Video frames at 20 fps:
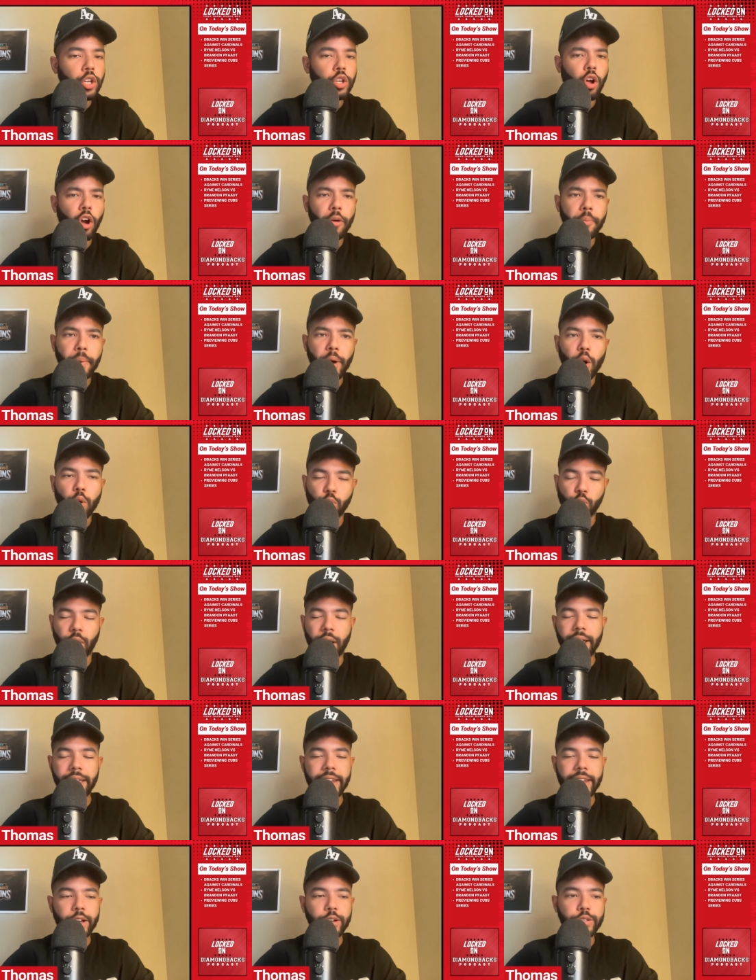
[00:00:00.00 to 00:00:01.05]
talk about
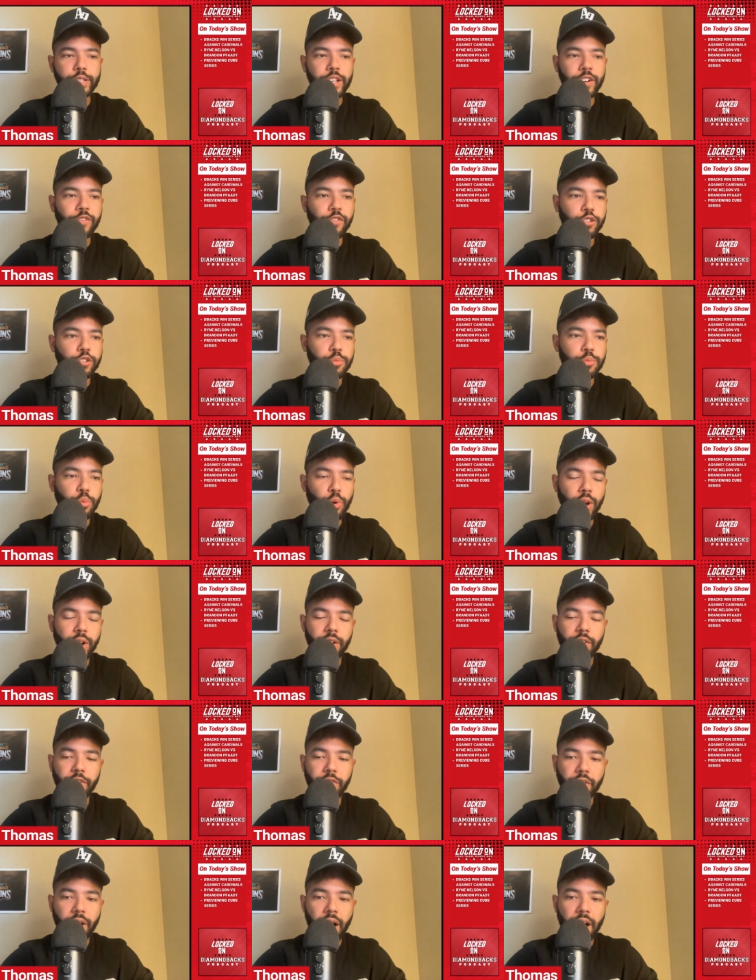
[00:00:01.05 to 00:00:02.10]
Ryne Nelson versus Brandon
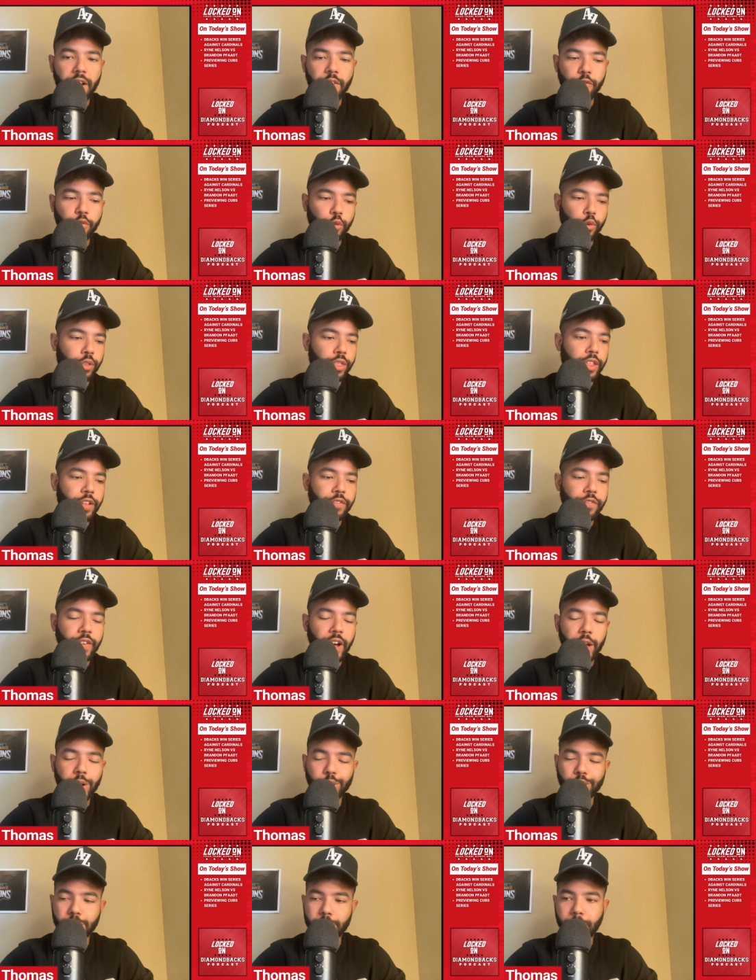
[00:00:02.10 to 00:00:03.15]
Pfaadt for the
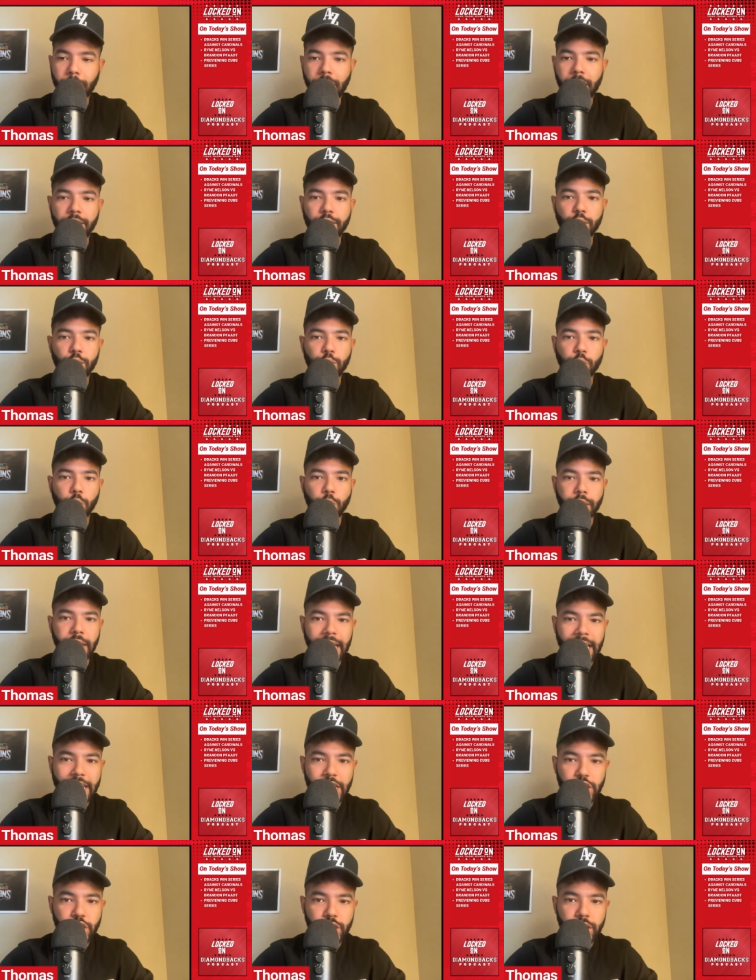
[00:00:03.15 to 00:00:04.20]
final spot in the
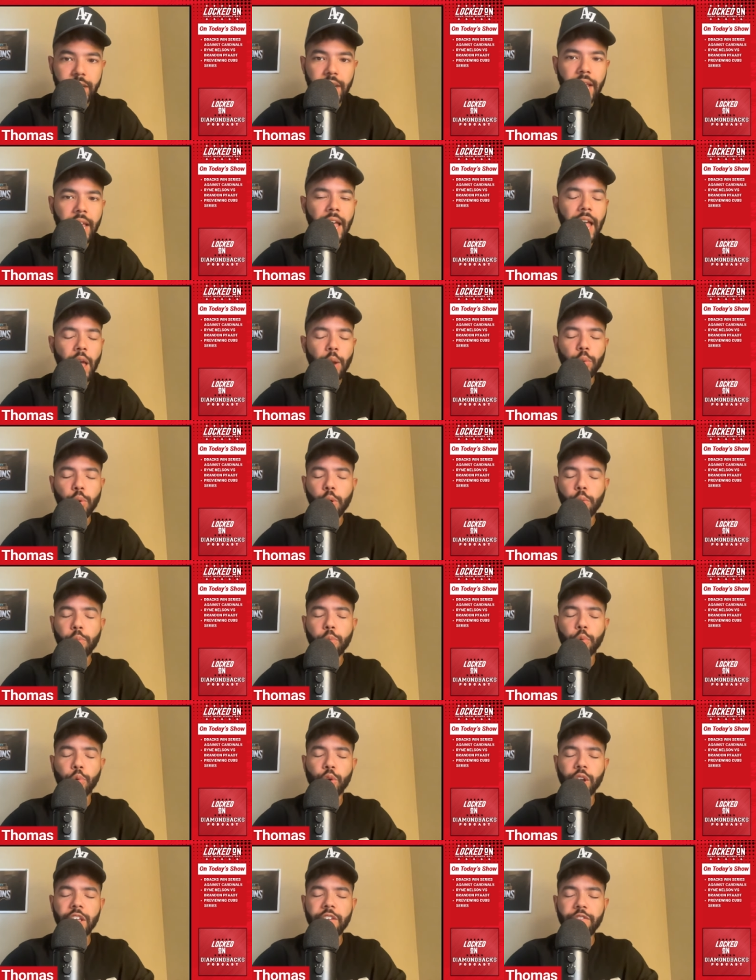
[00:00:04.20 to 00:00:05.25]
rotation, and we'll
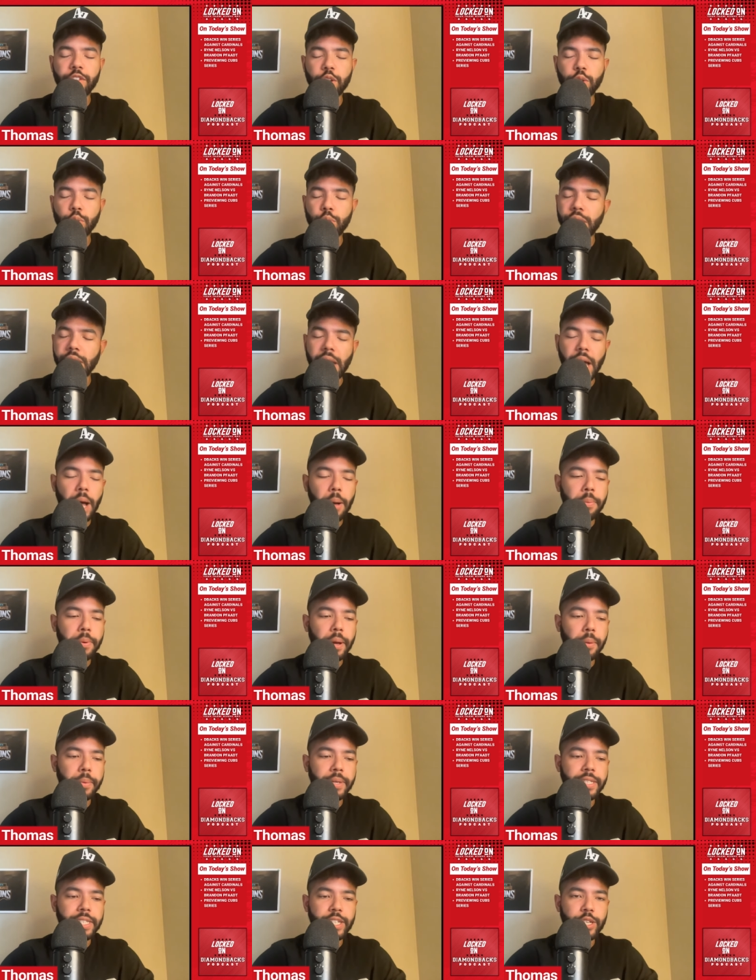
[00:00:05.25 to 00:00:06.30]
preview the
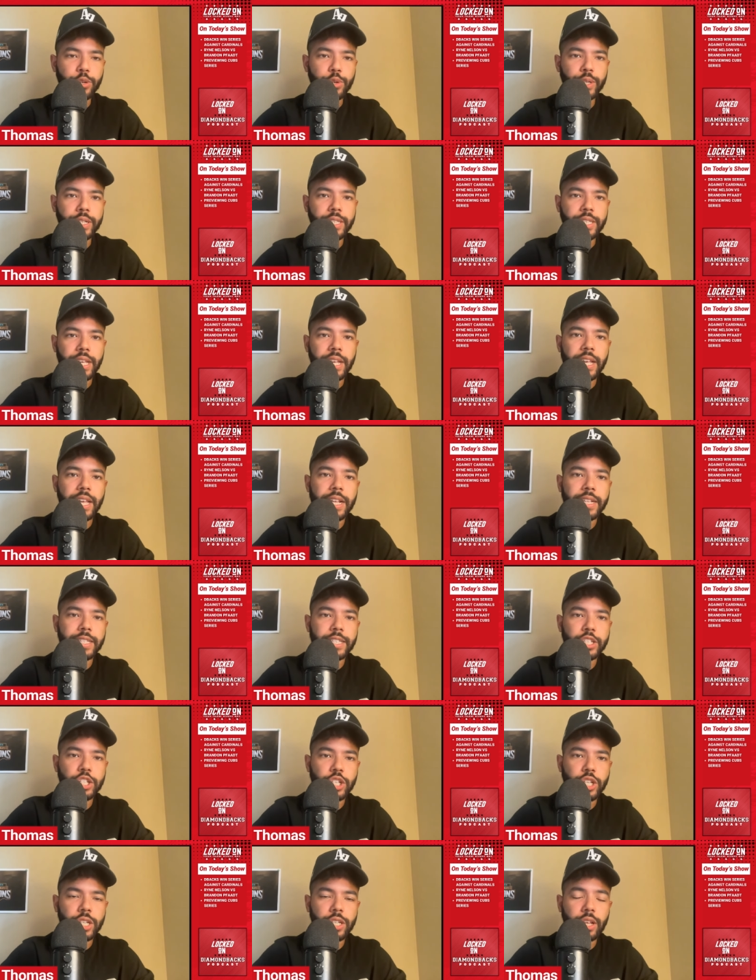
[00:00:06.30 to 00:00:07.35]
upcoming series against
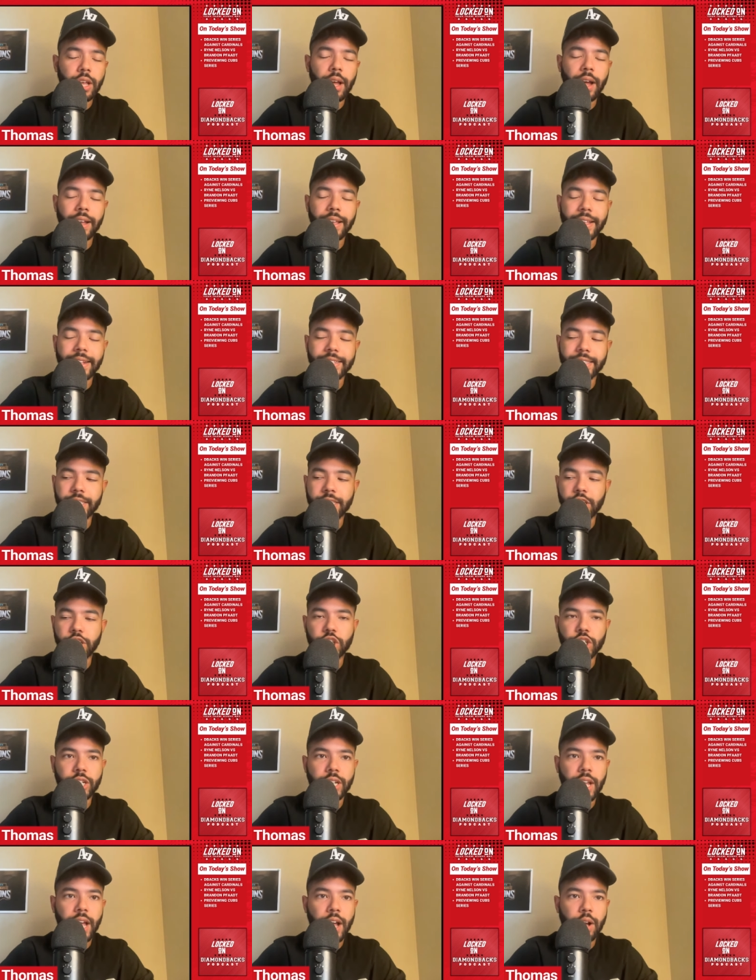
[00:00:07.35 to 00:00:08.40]
the
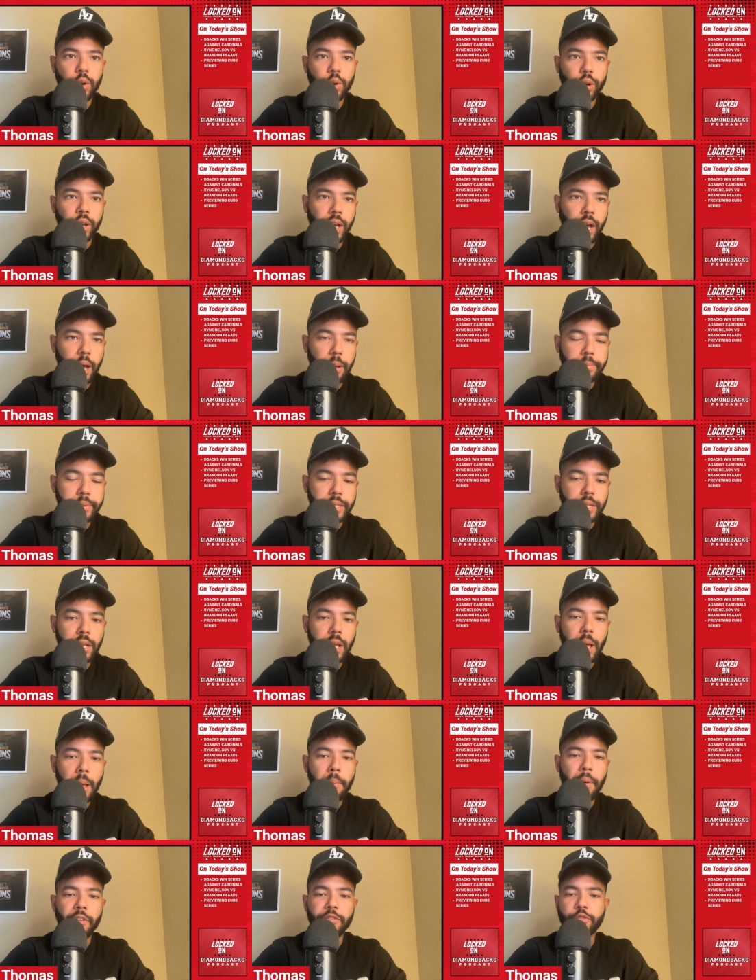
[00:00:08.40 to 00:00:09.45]
Chicago Cubs.
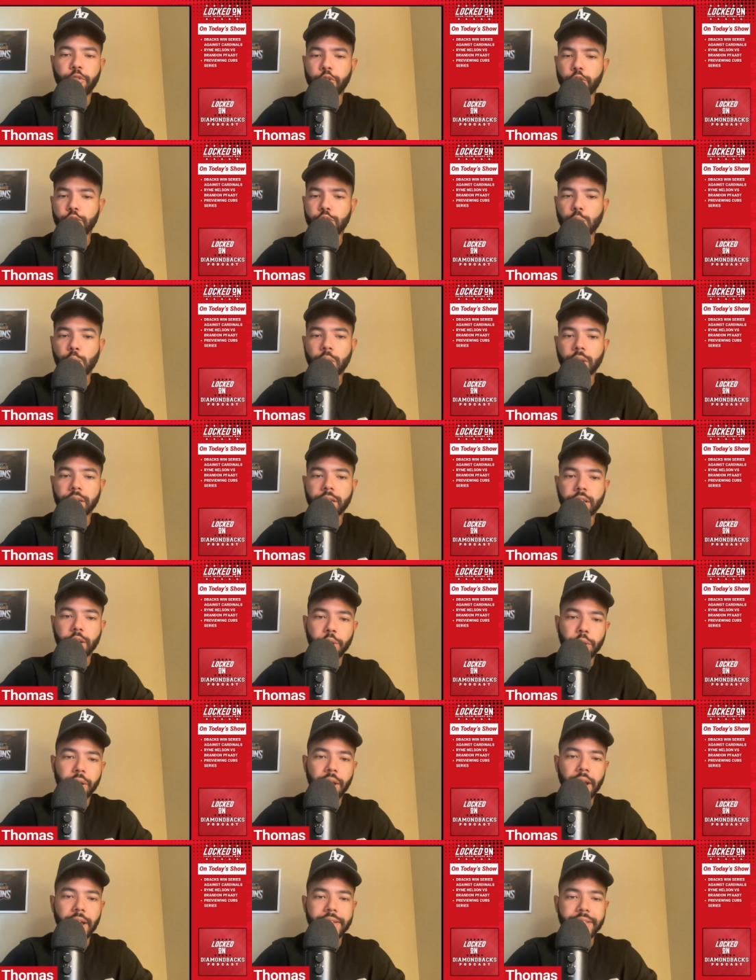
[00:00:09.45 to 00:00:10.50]
But first, I want to tell you
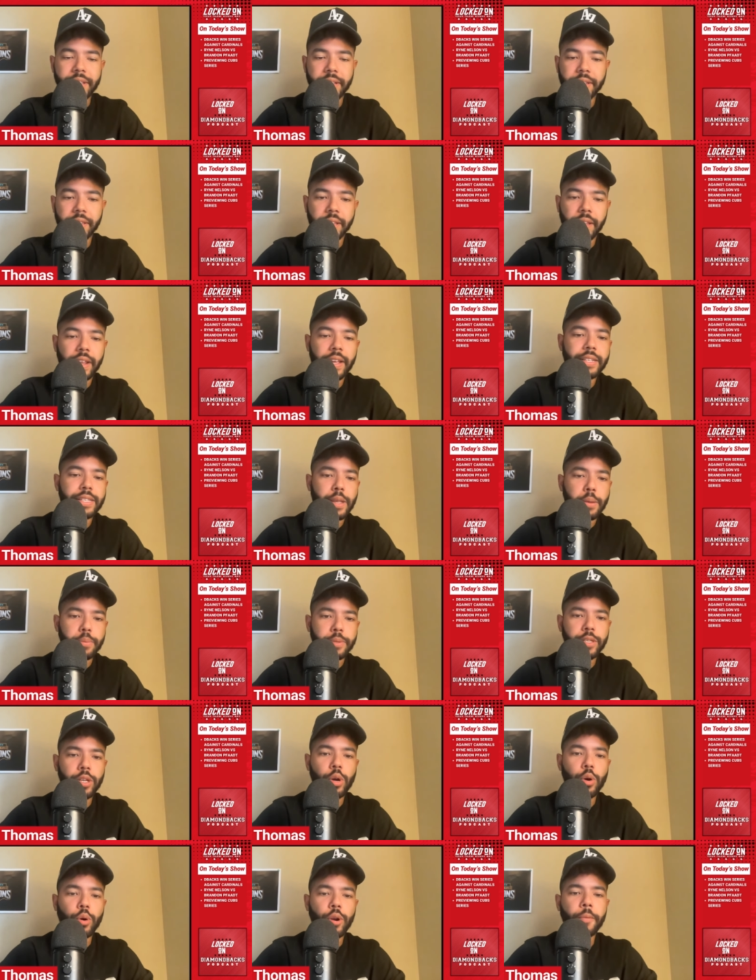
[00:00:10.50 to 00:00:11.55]
guys that today's
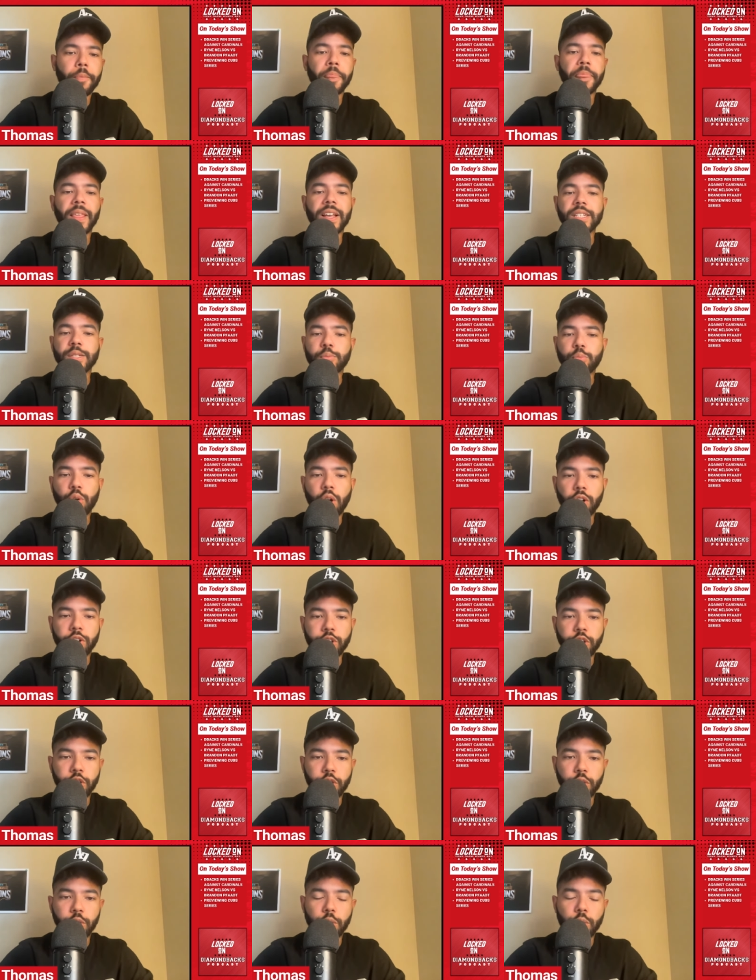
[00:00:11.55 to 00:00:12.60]
episode is brought to
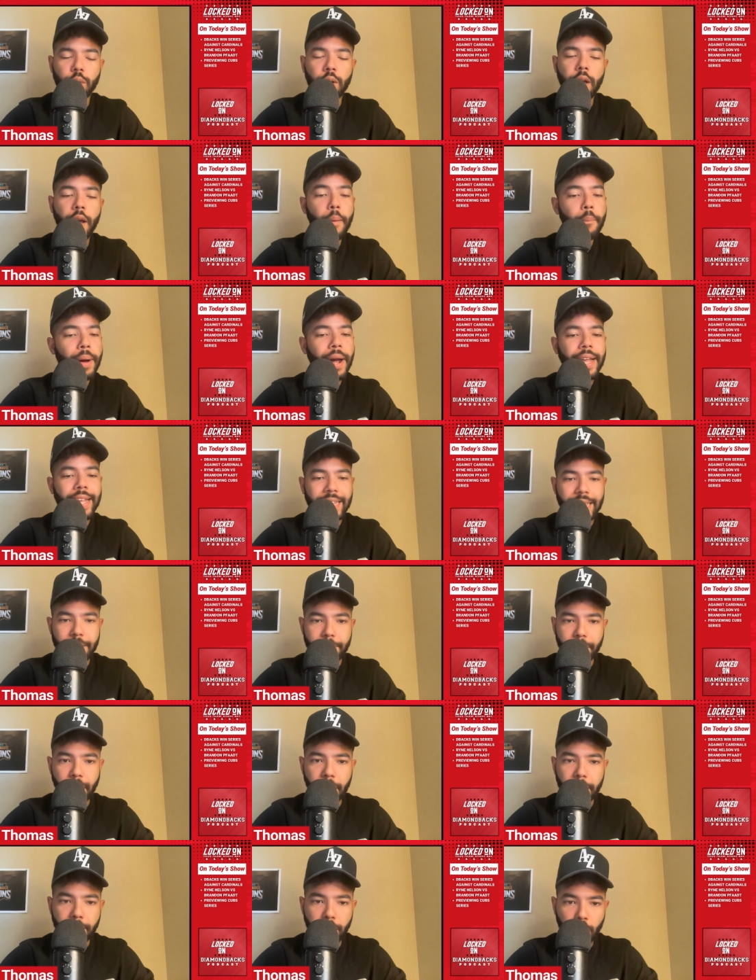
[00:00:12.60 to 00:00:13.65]
you by
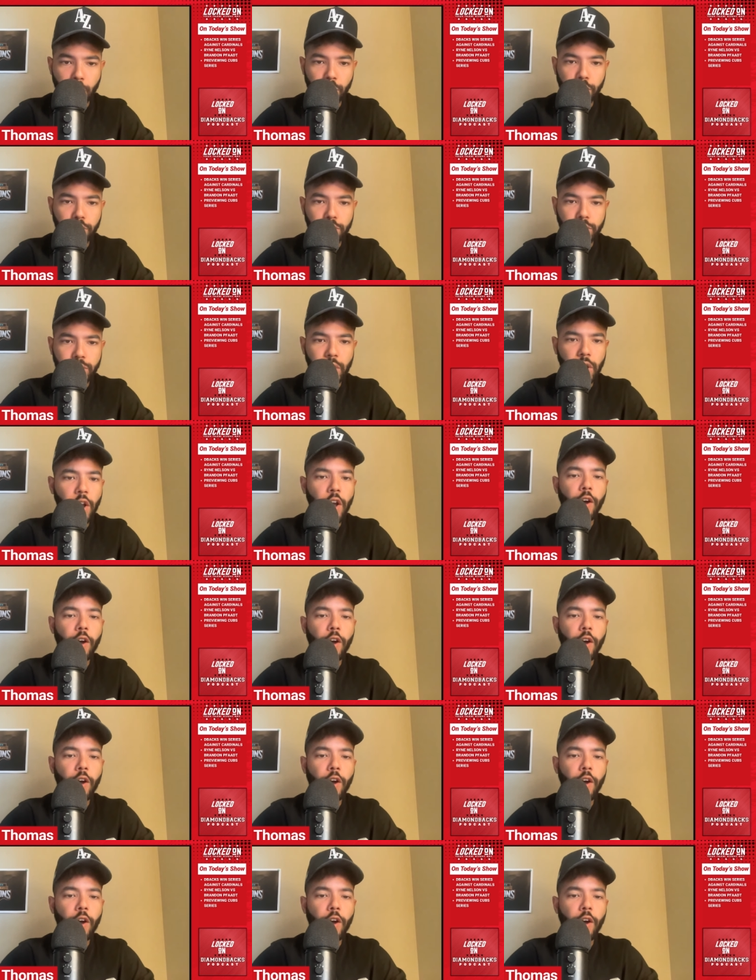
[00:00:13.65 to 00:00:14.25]
eBay Motors.